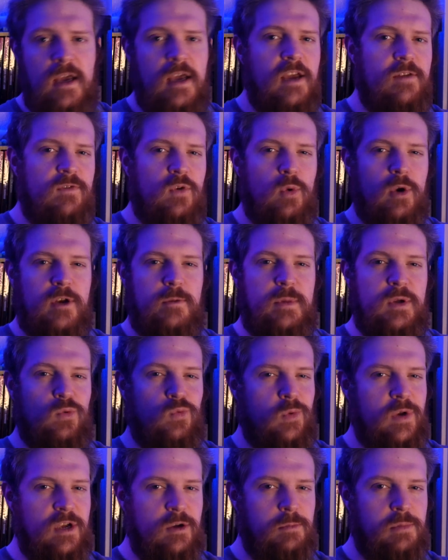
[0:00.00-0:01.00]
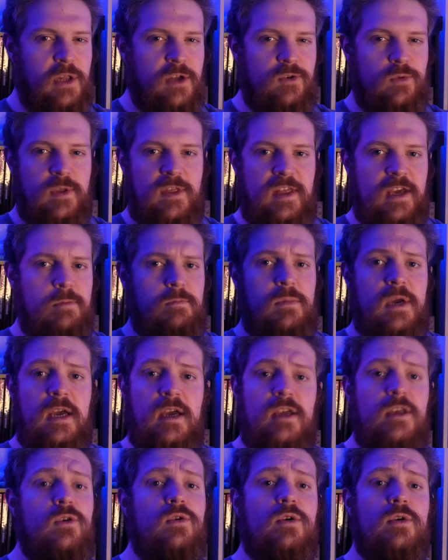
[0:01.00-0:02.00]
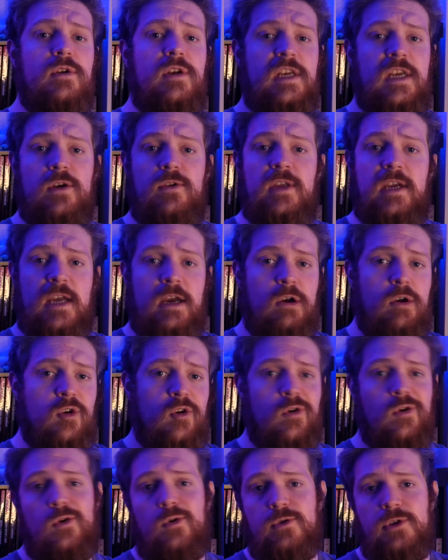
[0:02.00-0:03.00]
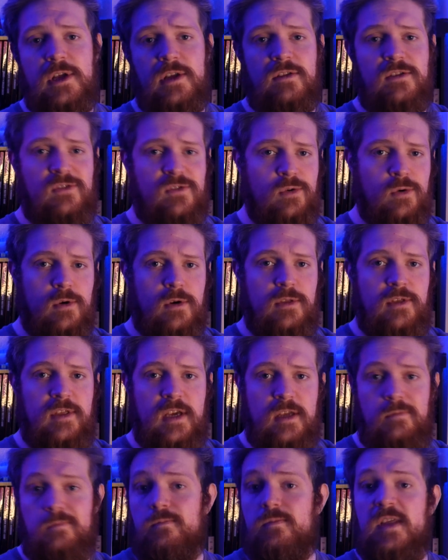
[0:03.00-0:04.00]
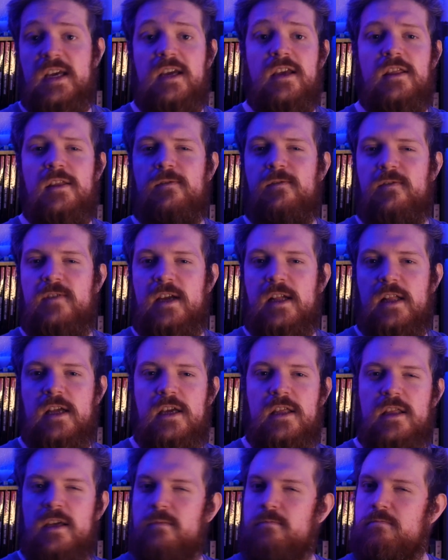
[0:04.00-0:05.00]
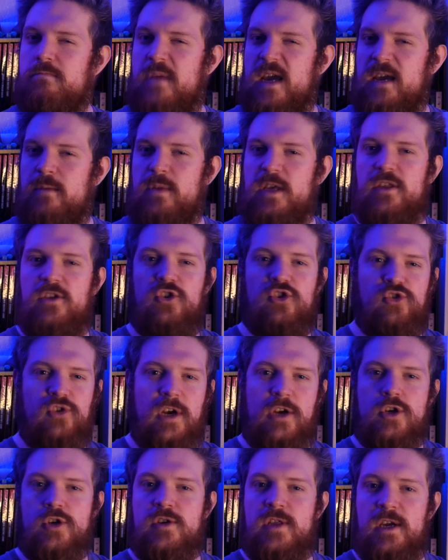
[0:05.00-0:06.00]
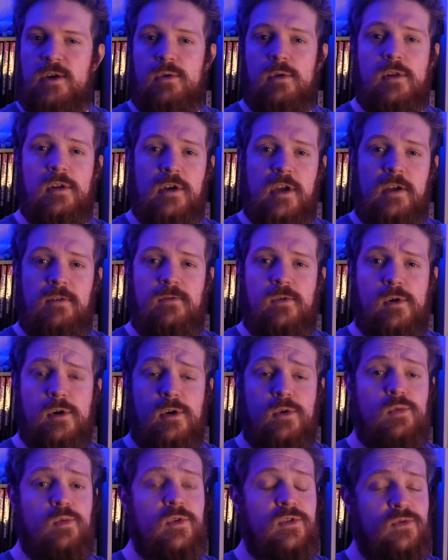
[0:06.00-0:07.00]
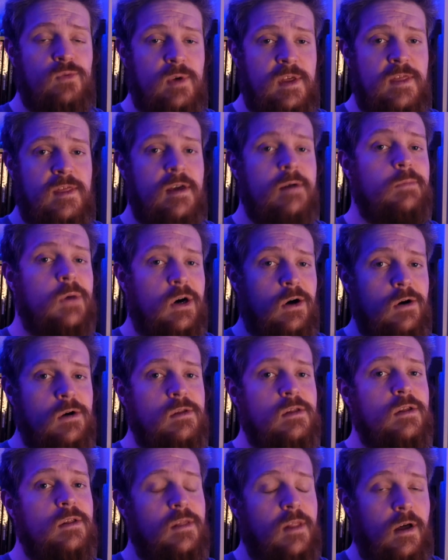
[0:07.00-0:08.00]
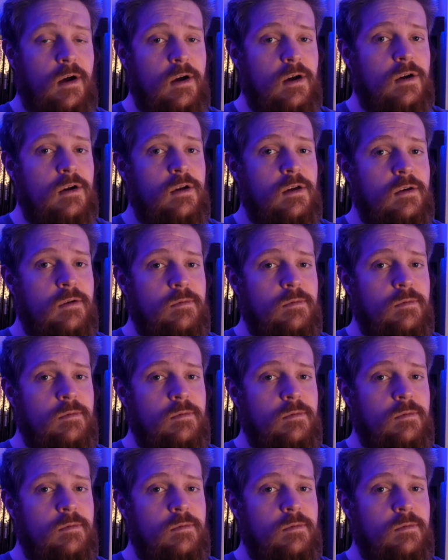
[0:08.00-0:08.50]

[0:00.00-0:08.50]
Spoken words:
If you want to be real blunt with them, you could tell the character holding the sword that they get the feeling that maybe the treasure they were looking for was with them all along.